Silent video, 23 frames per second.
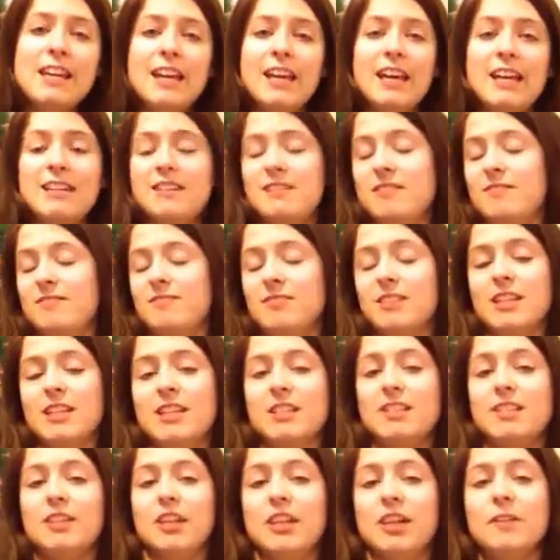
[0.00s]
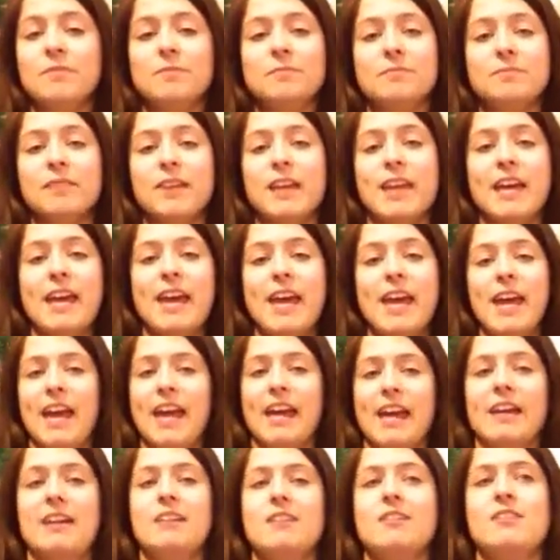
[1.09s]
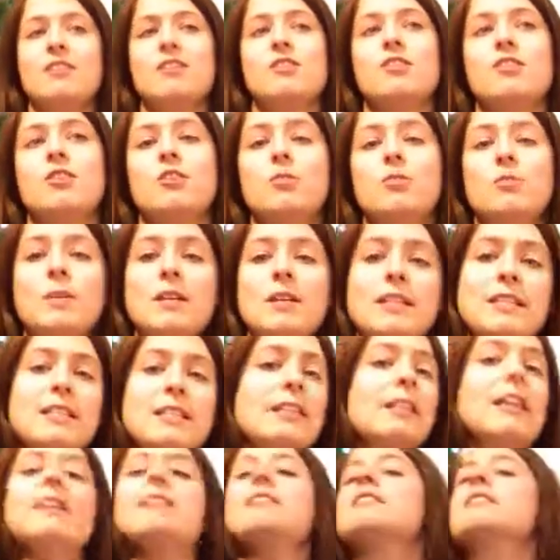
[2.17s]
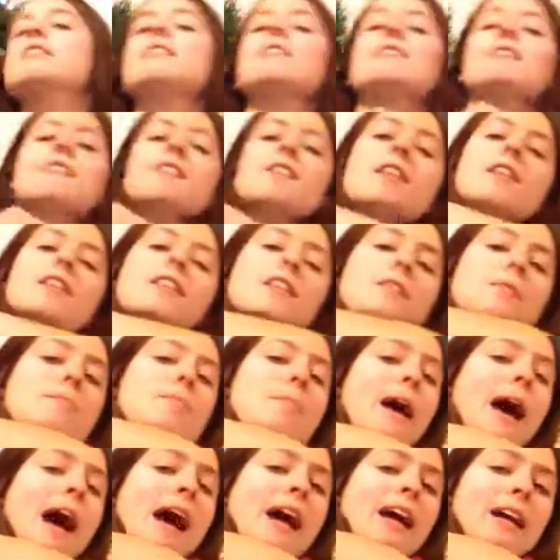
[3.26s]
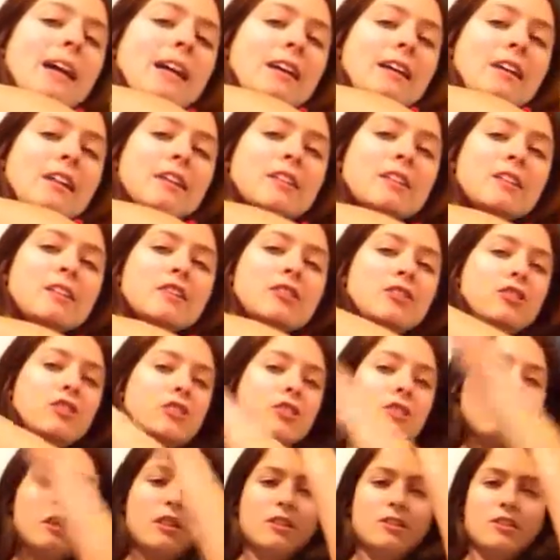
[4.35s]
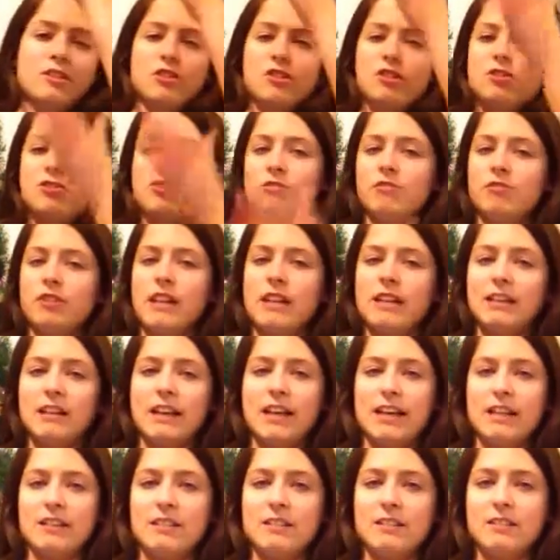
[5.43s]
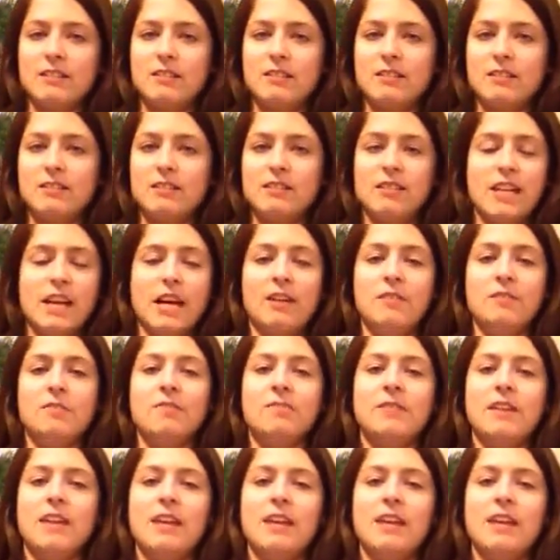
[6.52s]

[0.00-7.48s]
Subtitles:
it doesn't hurt. And so we slit the back just a straight line down.